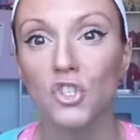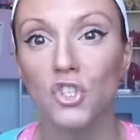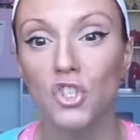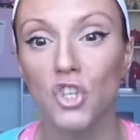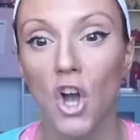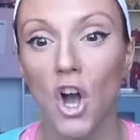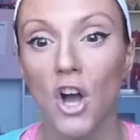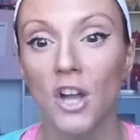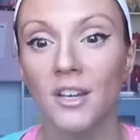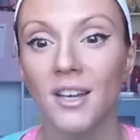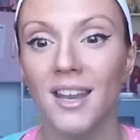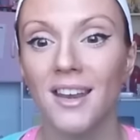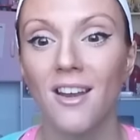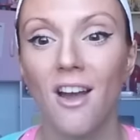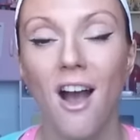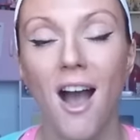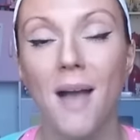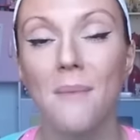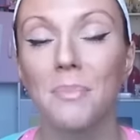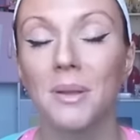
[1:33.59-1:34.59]
John and
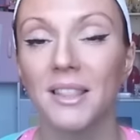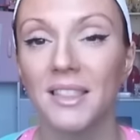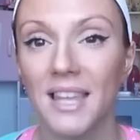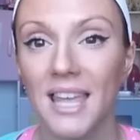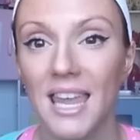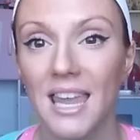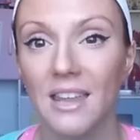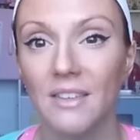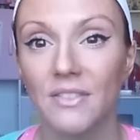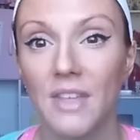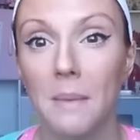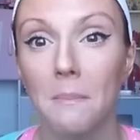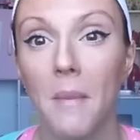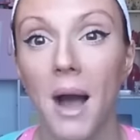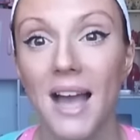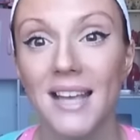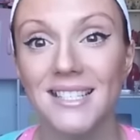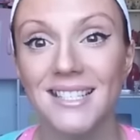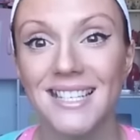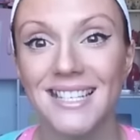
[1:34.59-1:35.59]
I believe that
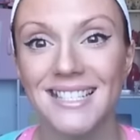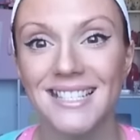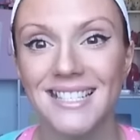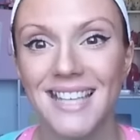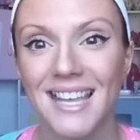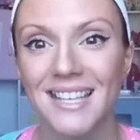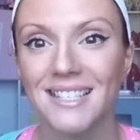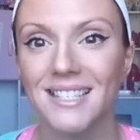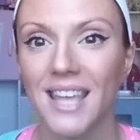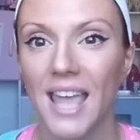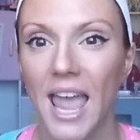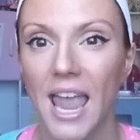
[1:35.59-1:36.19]
my success